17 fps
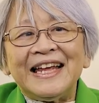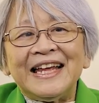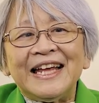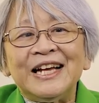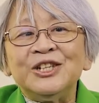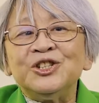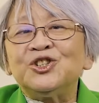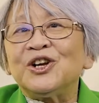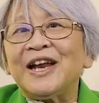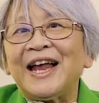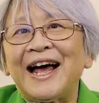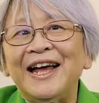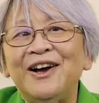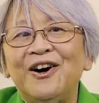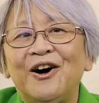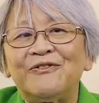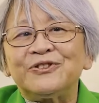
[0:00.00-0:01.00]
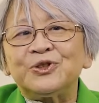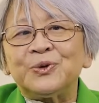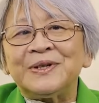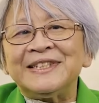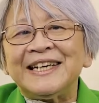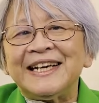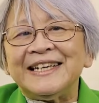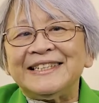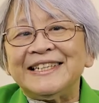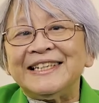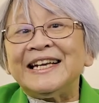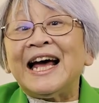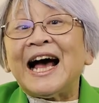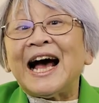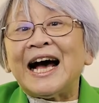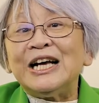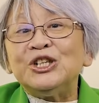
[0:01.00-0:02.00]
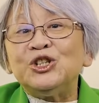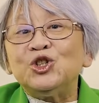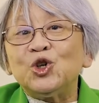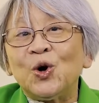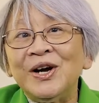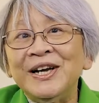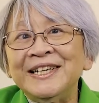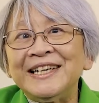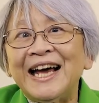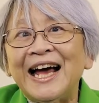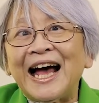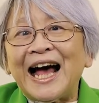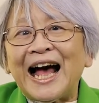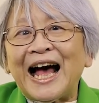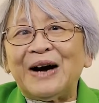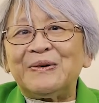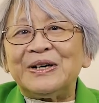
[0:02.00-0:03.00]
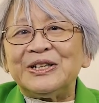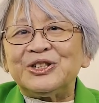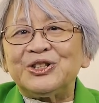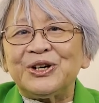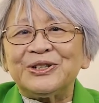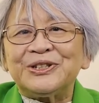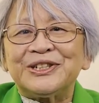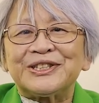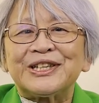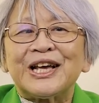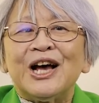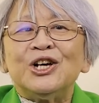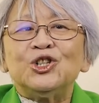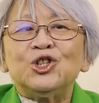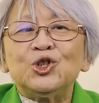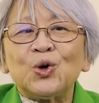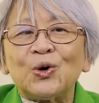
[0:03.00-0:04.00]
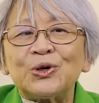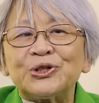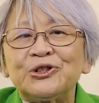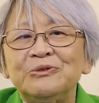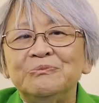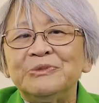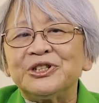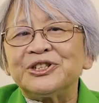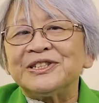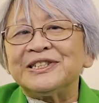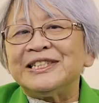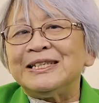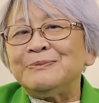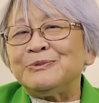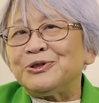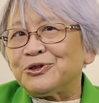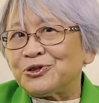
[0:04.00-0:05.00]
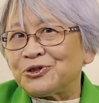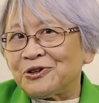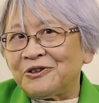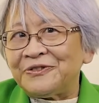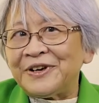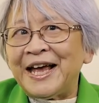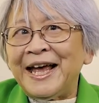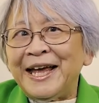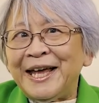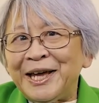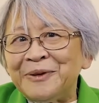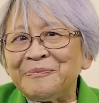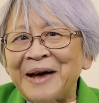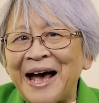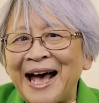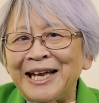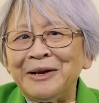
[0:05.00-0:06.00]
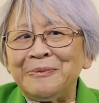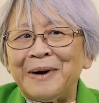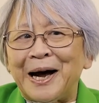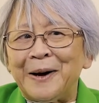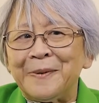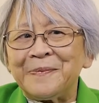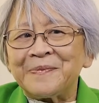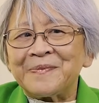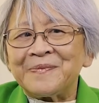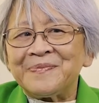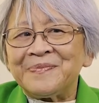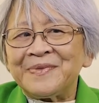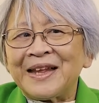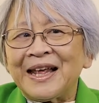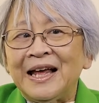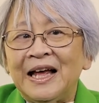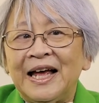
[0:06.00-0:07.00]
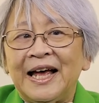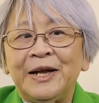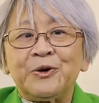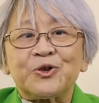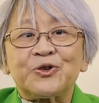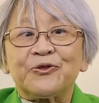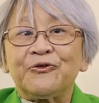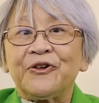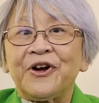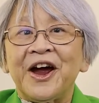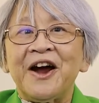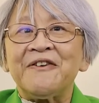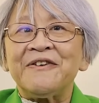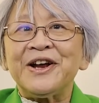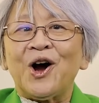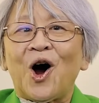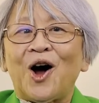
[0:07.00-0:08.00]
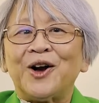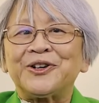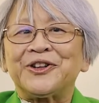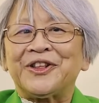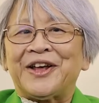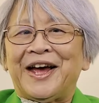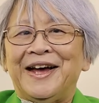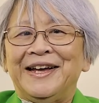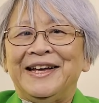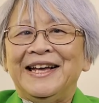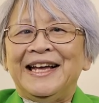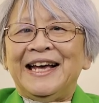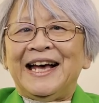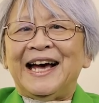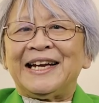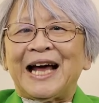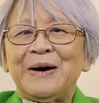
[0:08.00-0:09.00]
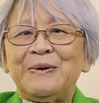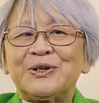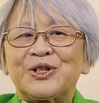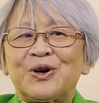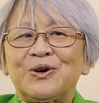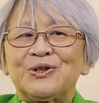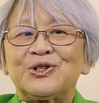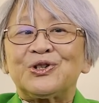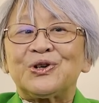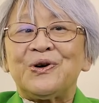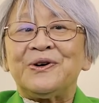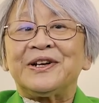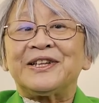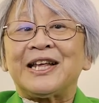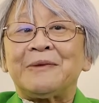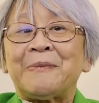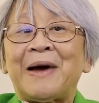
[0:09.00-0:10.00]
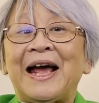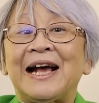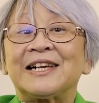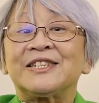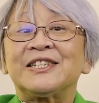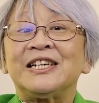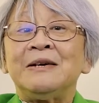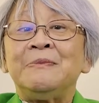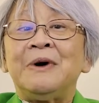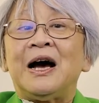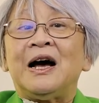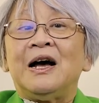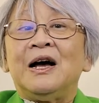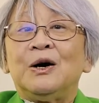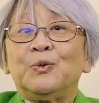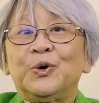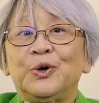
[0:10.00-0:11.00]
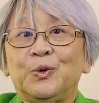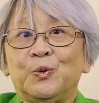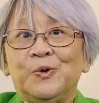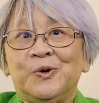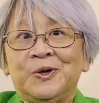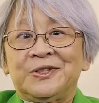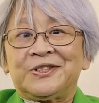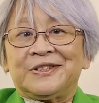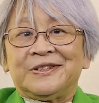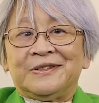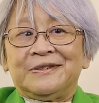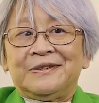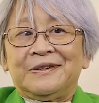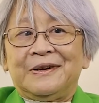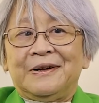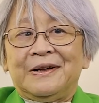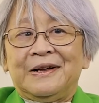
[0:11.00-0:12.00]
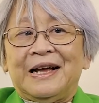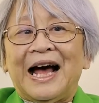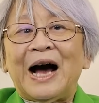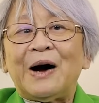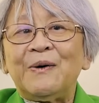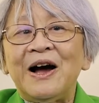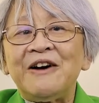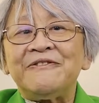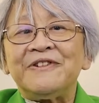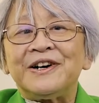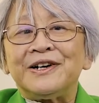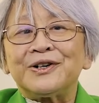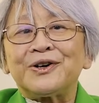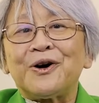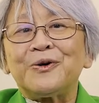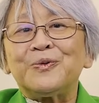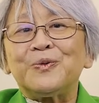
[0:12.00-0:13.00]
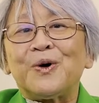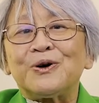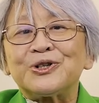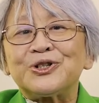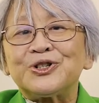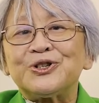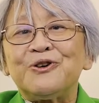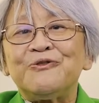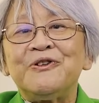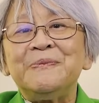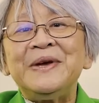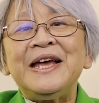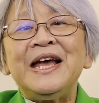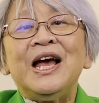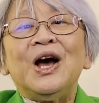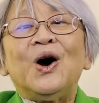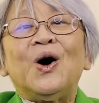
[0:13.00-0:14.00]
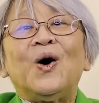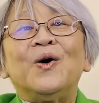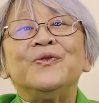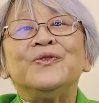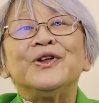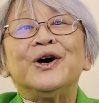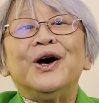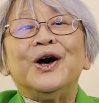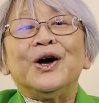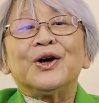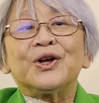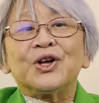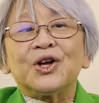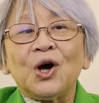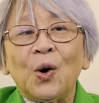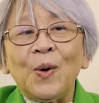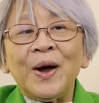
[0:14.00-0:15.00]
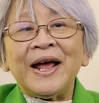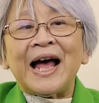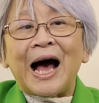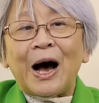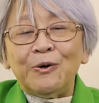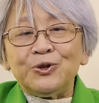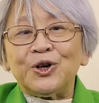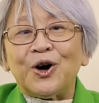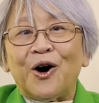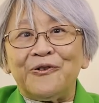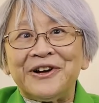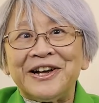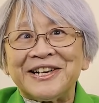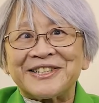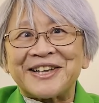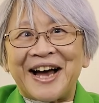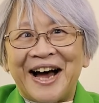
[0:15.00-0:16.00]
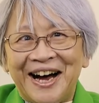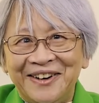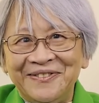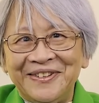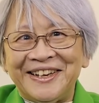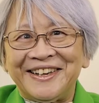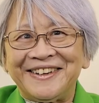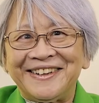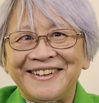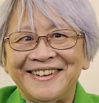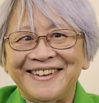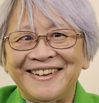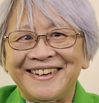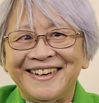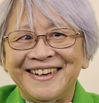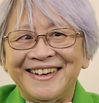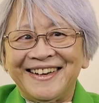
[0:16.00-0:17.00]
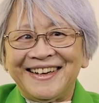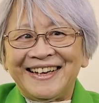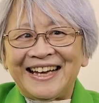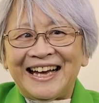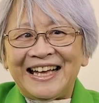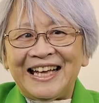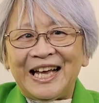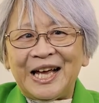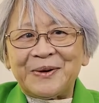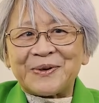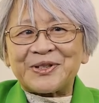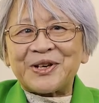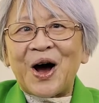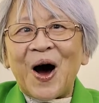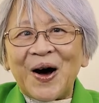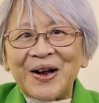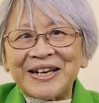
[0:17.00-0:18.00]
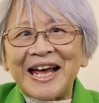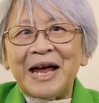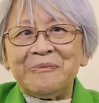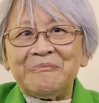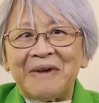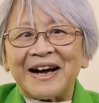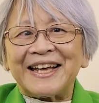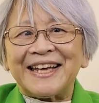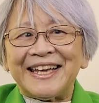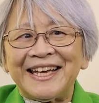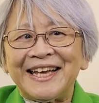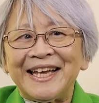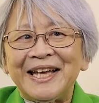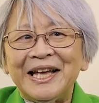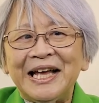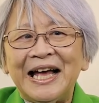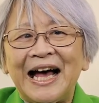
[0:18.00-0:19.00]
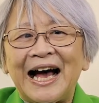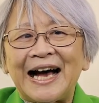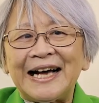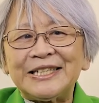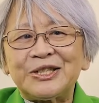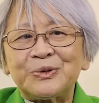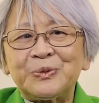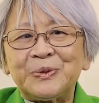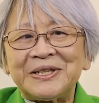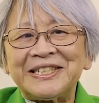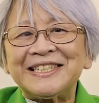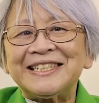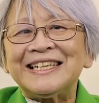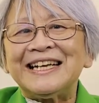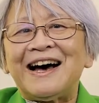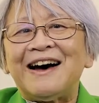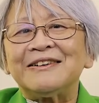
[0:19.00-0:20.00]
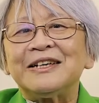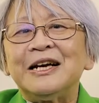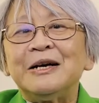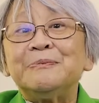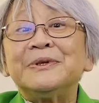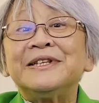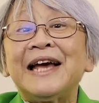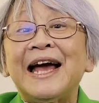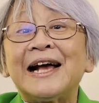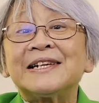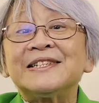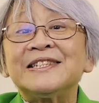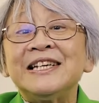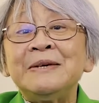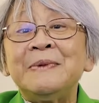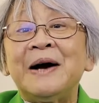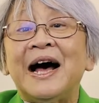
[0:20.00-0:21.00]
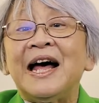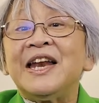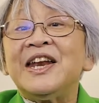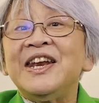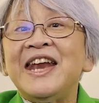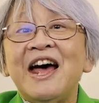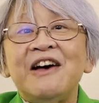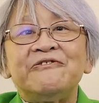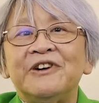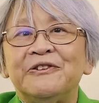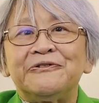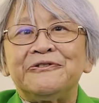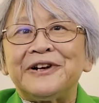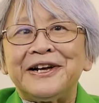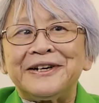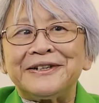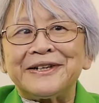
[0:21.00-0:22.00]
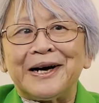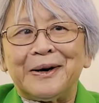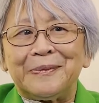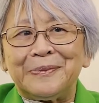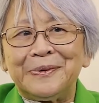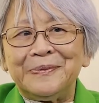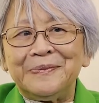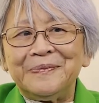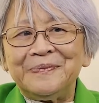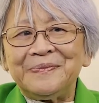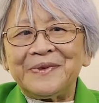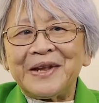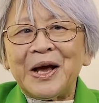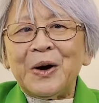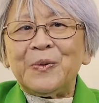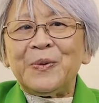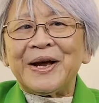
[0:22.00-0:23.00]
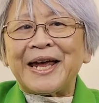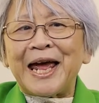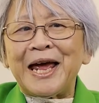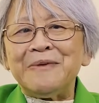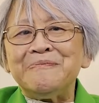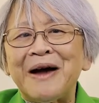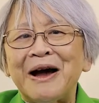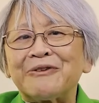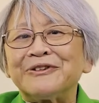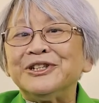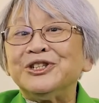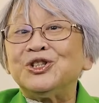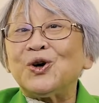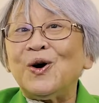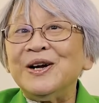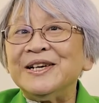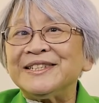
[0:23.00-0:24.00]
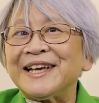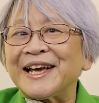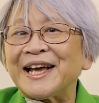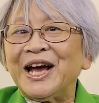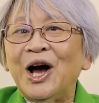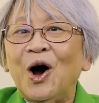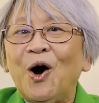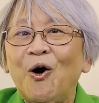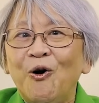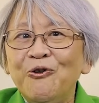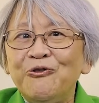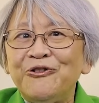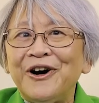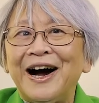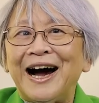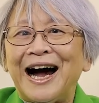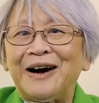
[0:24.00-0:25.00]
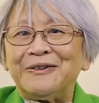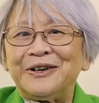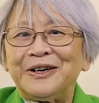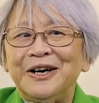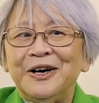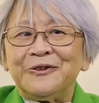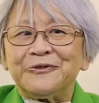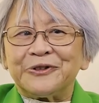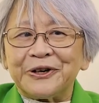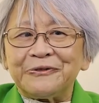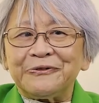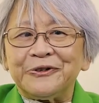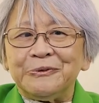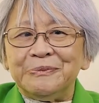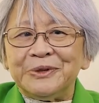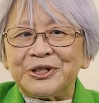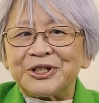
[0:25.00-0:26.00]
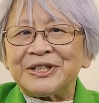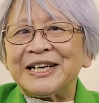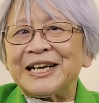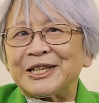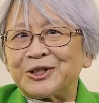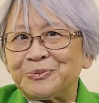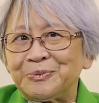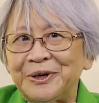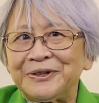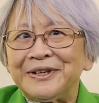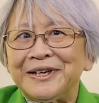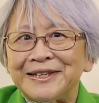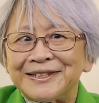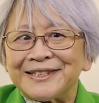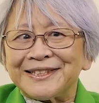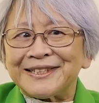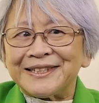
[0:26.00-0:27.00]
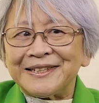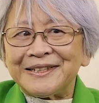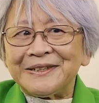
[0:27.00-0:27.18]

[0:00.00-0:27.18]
In July of 2018, I joined our church's short-term mission team to serve in Panama. It was very hot there, and I was concerned that my eczema would worsen. However, God watched over me on the going out of his army. It was hot and muggy. I sweated a lot, but the eczema never flared up. We came back rejoicing over our fruitful mission experience.